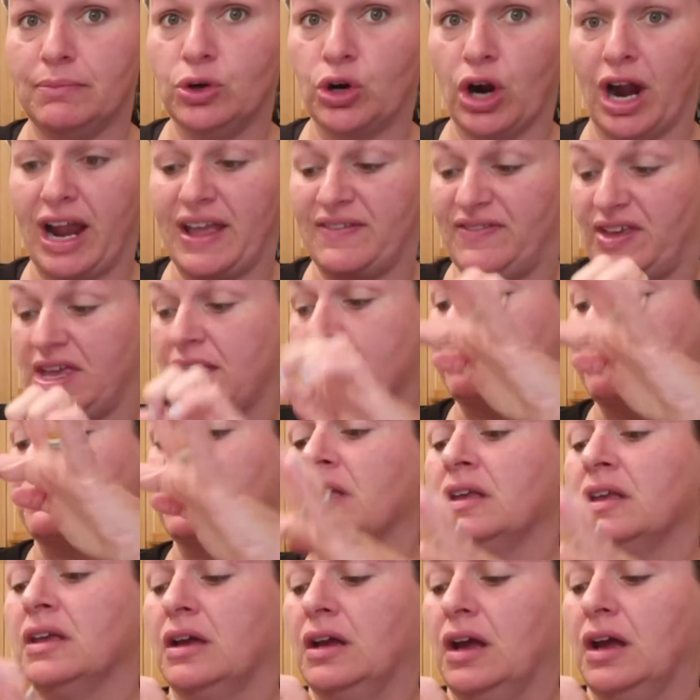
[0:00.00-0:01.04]
gravy,
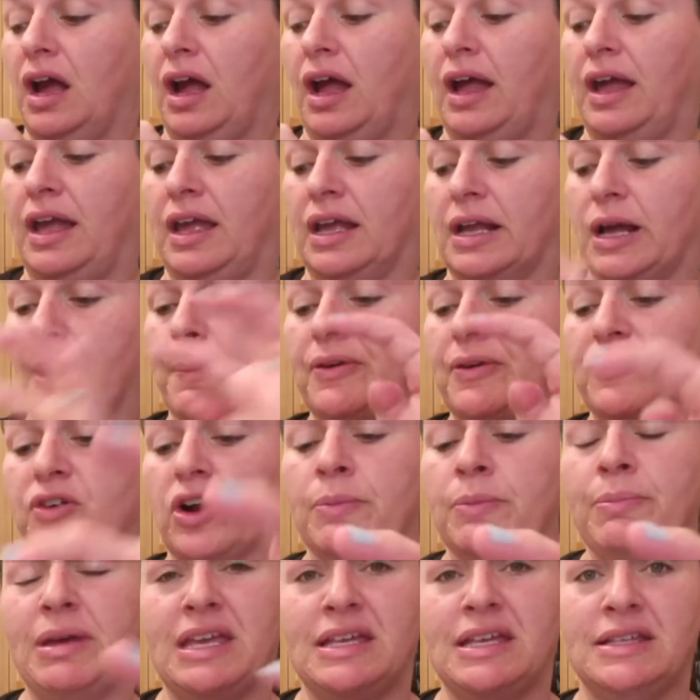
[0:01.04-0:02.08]
a cup of
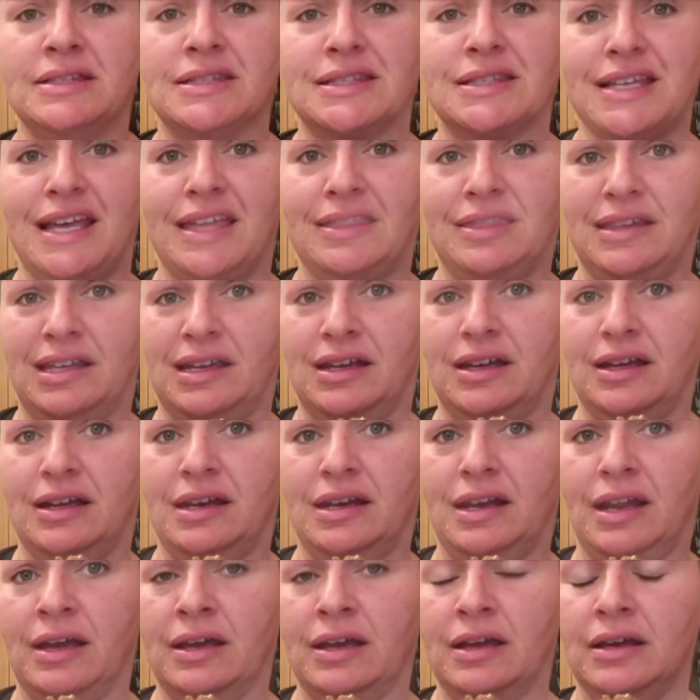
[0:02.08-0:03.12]
green beans, and
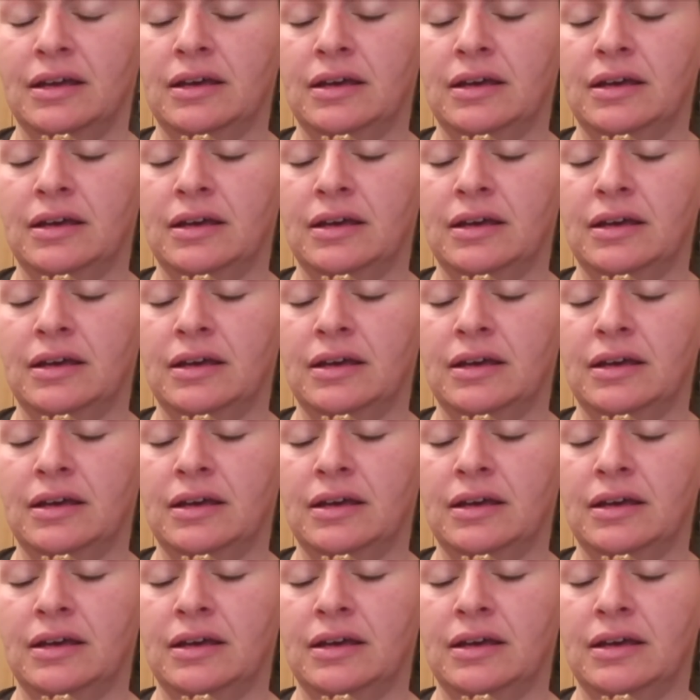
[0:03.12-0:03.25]
then